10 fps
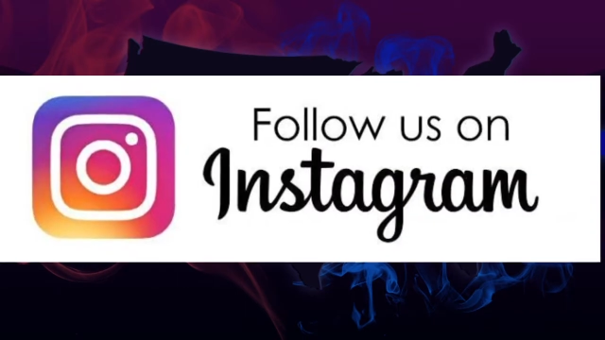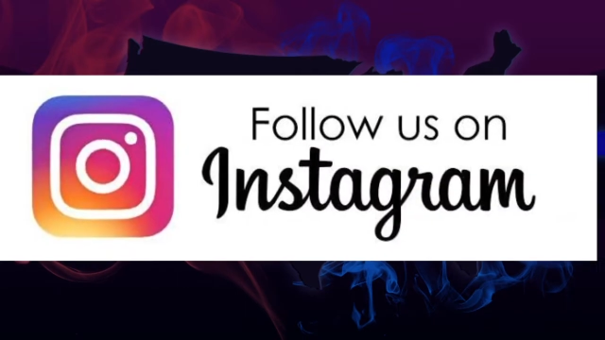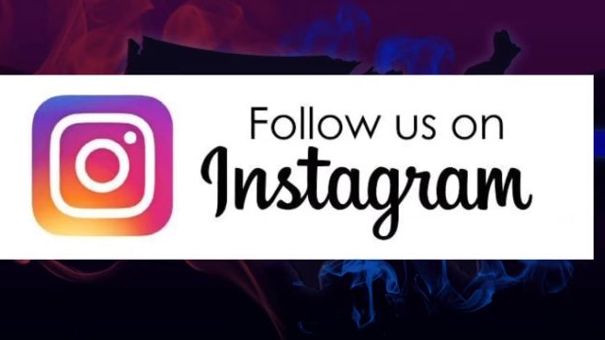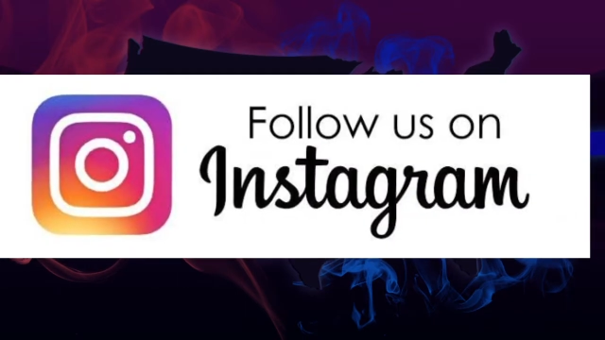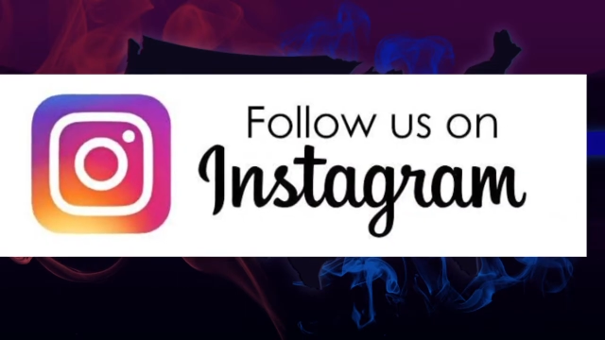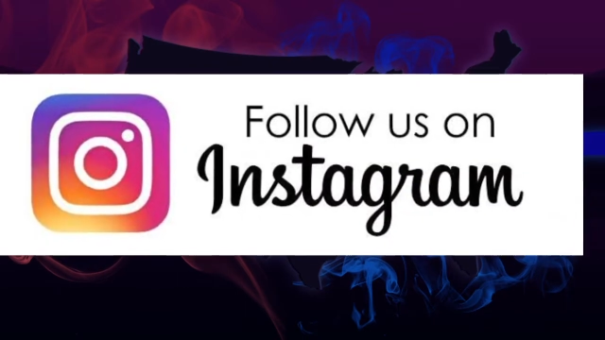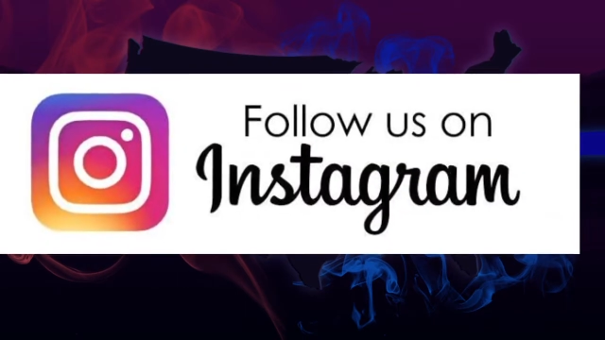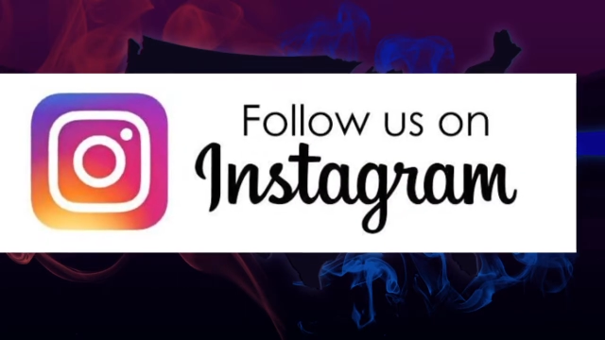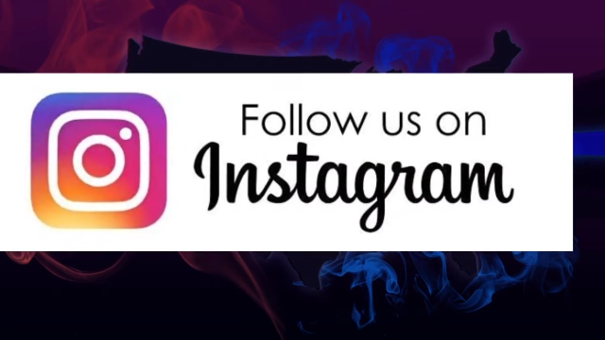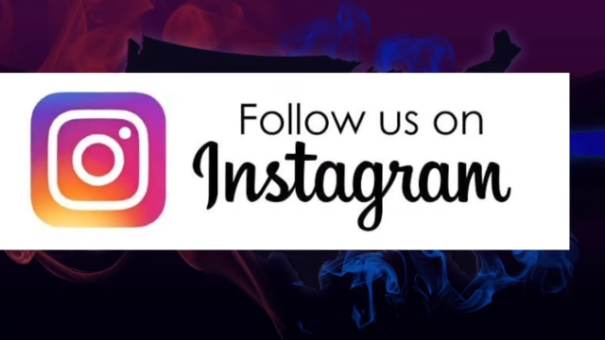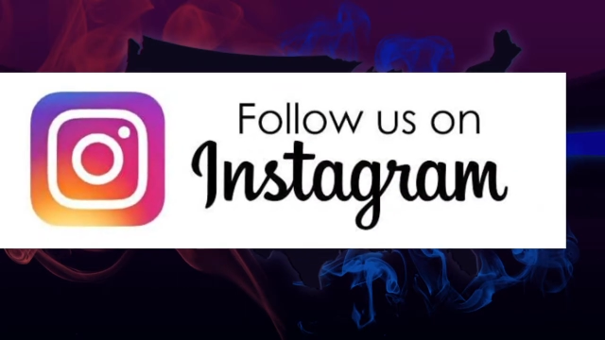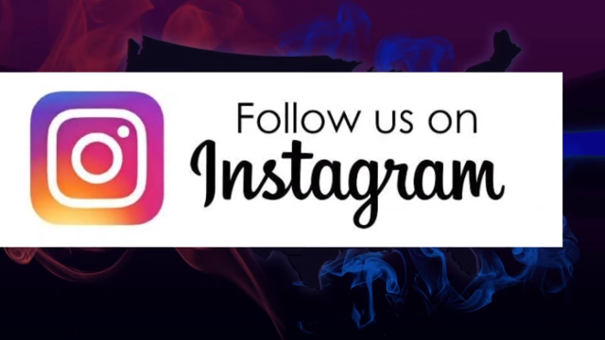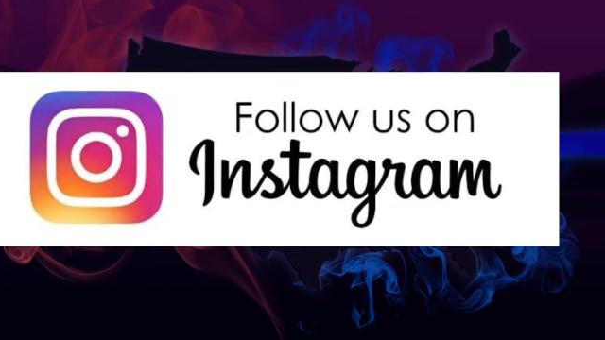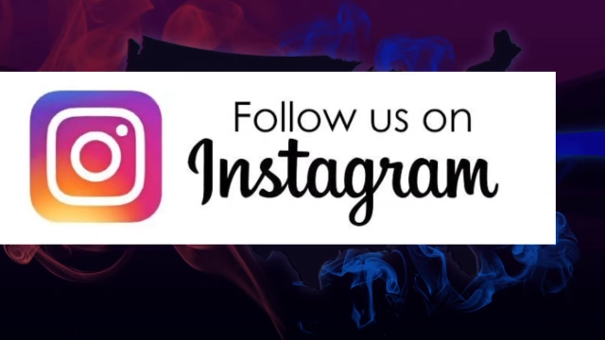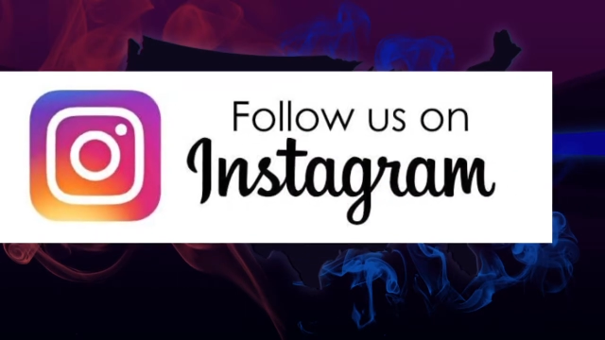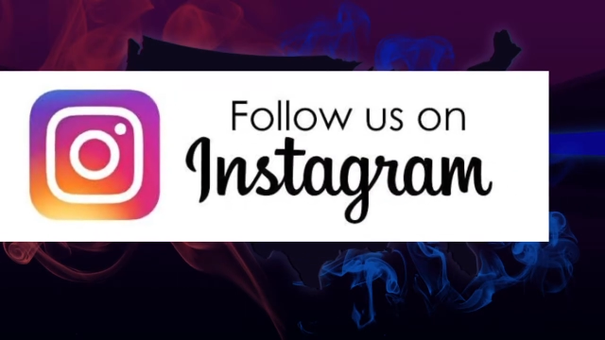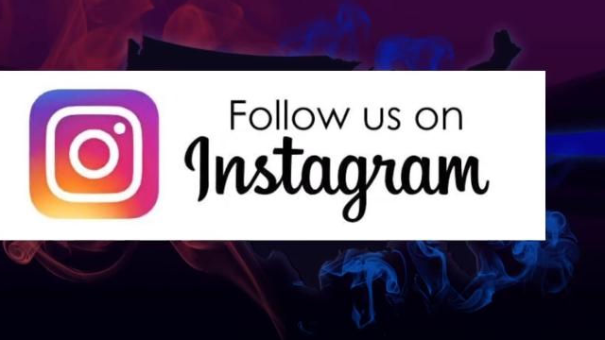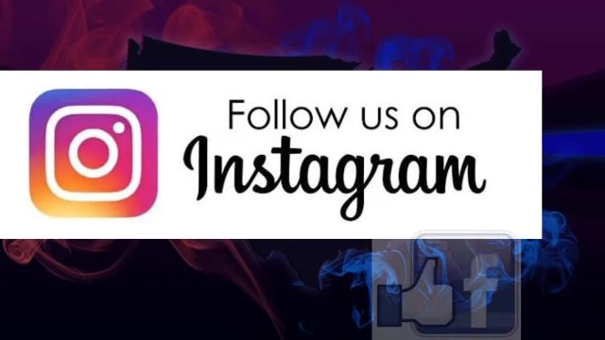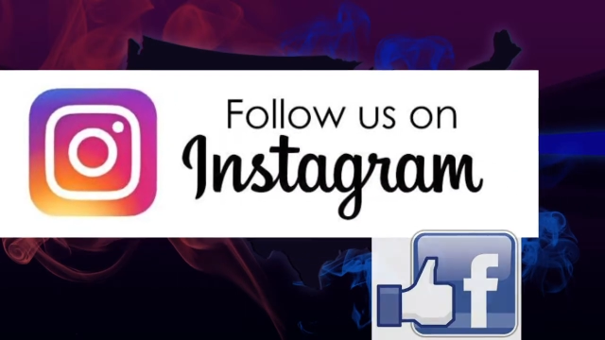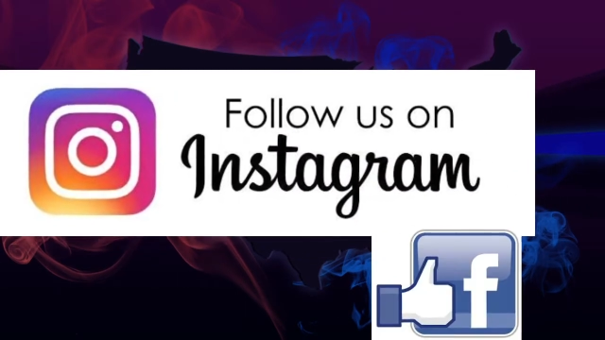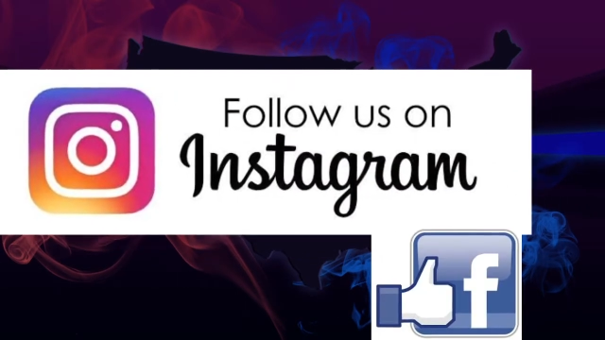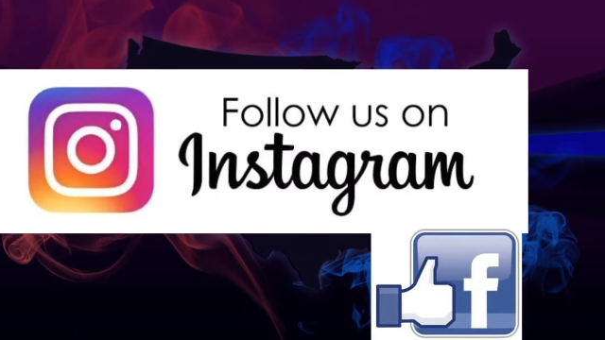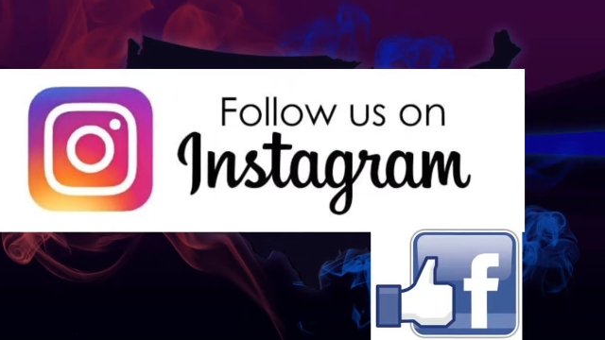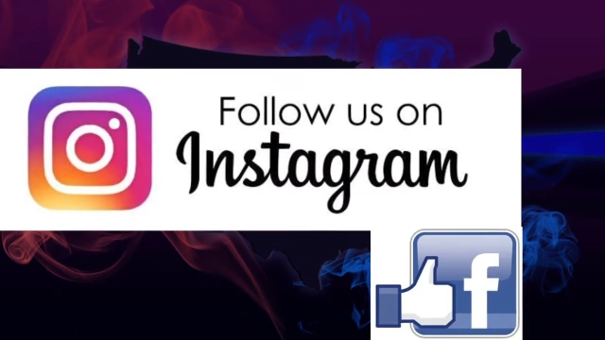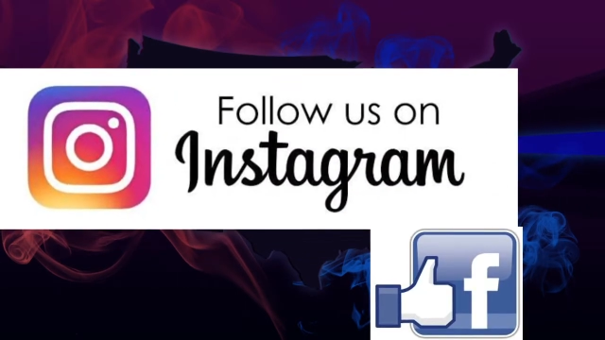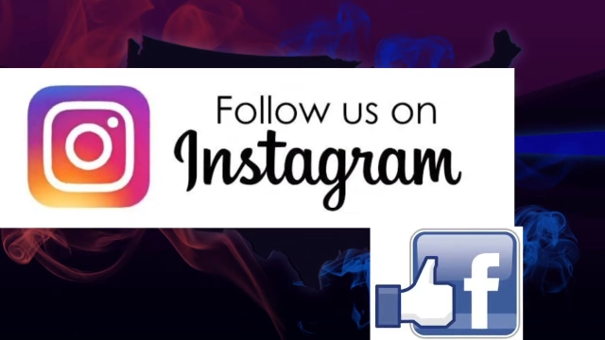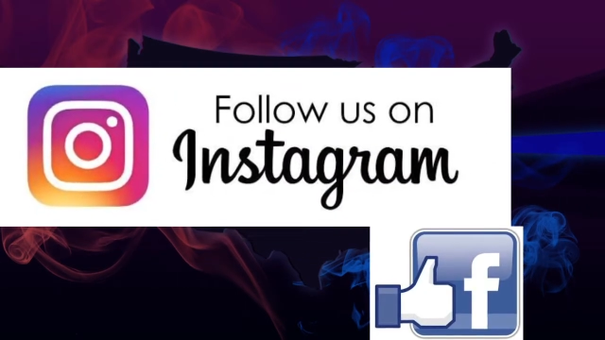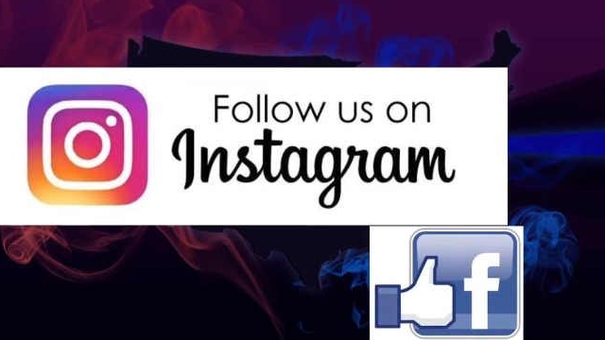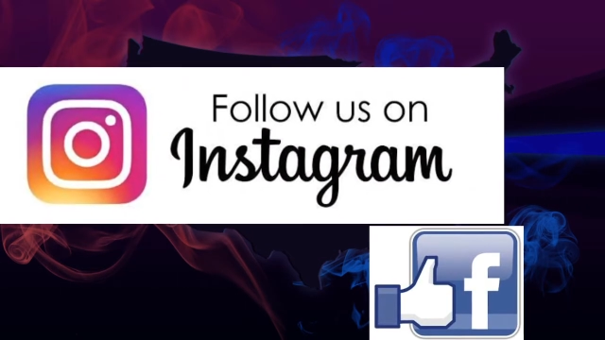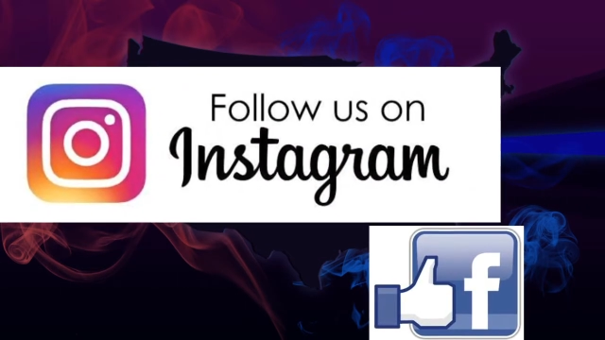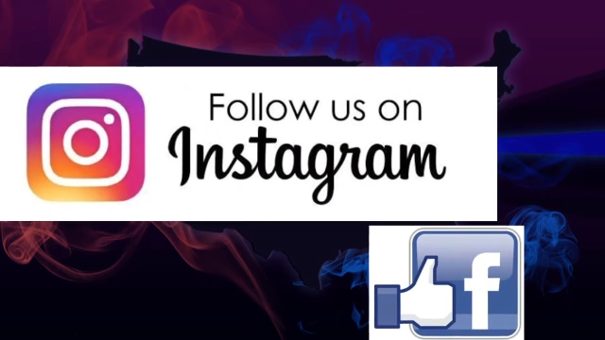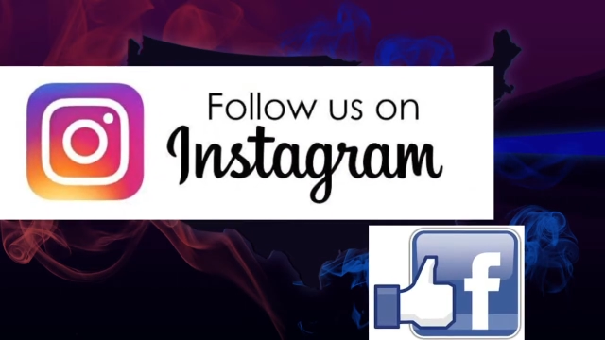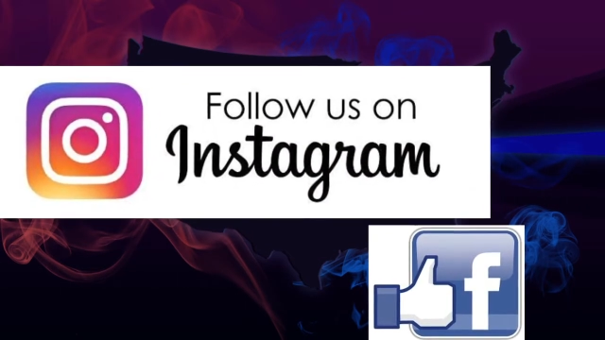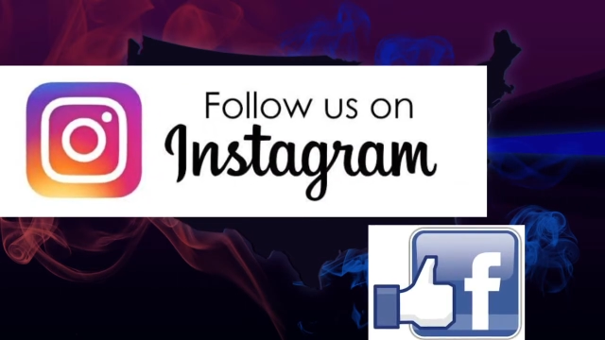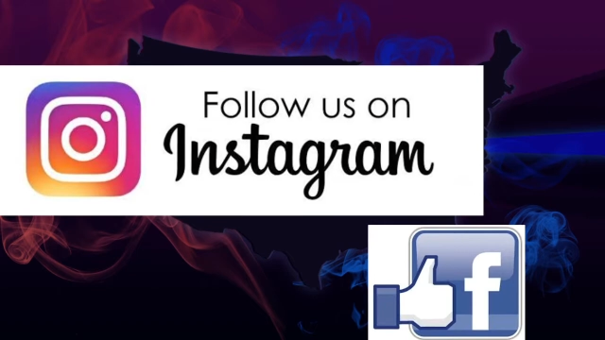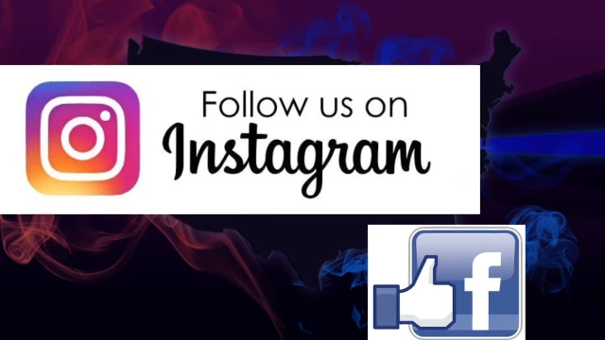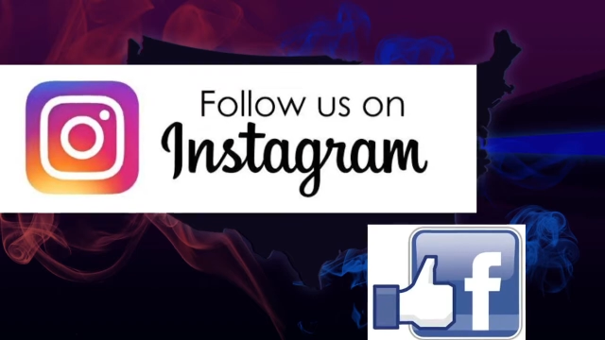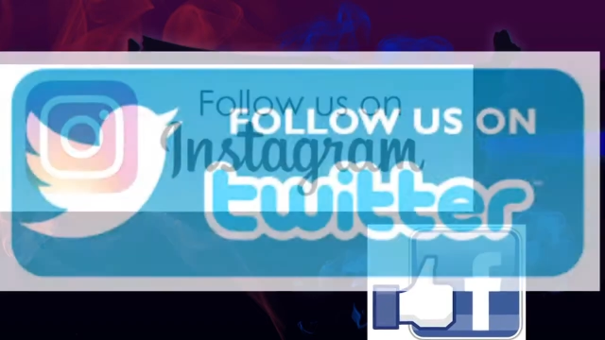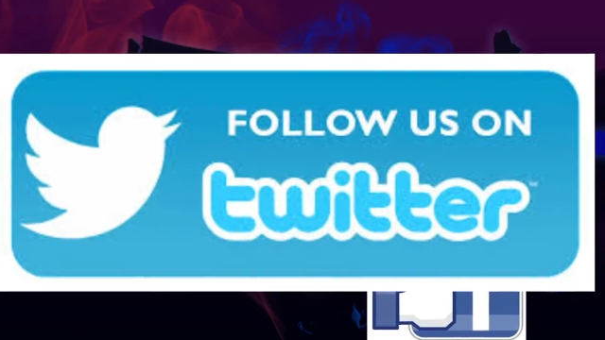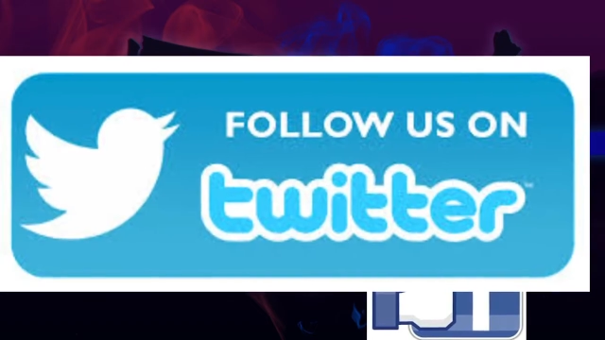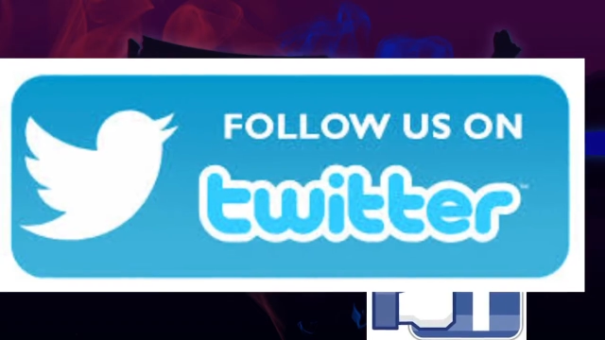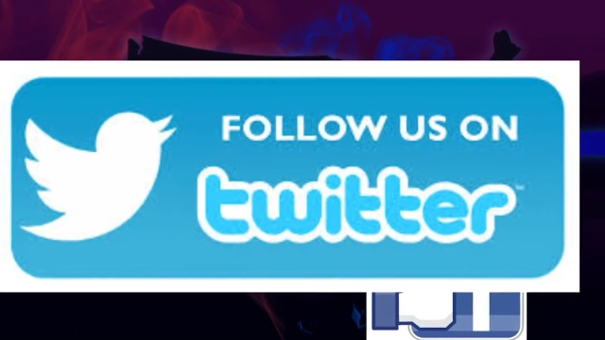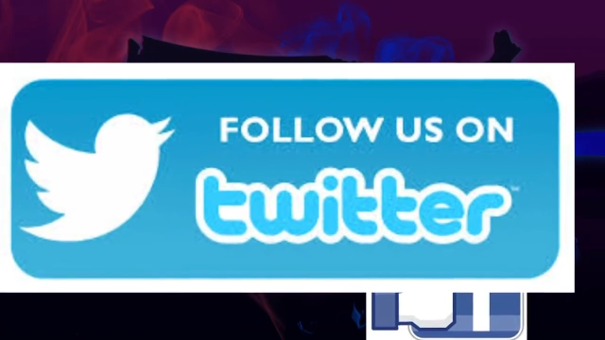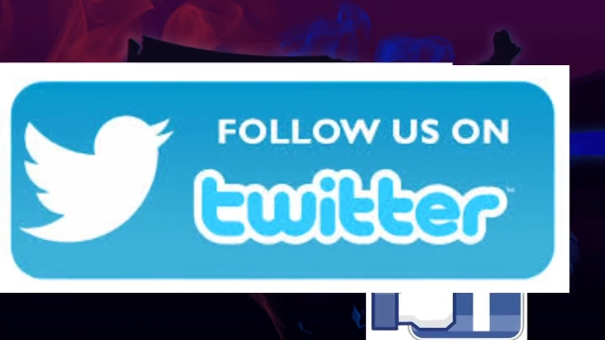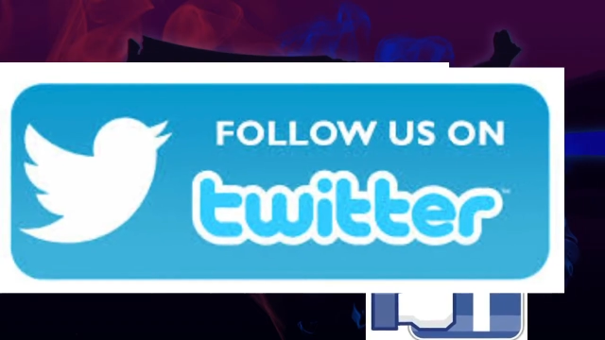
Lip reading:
No face is visible, so there are no lips to read.